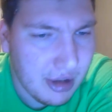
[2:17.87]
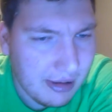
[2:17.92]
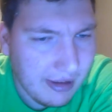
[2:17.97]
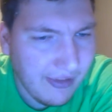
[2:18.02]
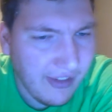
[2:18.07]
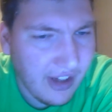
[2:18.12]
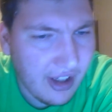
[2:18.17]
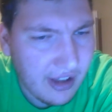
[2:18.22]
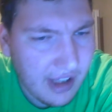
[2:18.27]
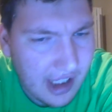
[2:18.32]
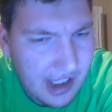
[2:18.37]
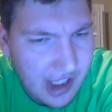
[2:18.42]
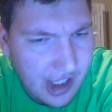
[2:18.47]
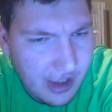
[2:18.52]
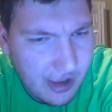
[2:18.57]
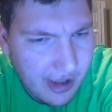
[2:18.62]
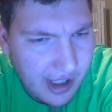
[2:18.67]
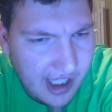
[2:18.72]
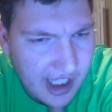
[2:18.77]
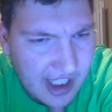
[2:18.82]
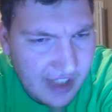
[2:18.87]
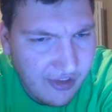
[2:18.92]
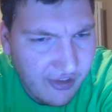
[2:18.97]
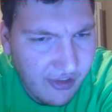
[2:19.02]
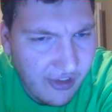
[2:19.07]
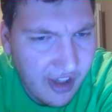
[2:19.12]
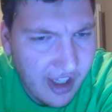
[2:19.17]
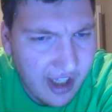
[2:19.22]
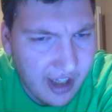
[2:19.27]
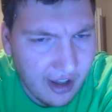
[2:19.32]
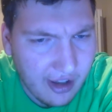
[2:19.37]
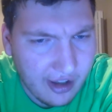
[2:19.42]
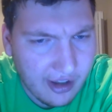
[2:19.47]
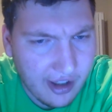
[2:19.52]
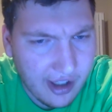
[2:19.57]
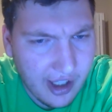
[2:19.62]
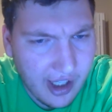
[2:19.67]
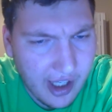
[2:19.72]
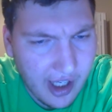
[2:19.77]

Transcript: revealed that she transfigured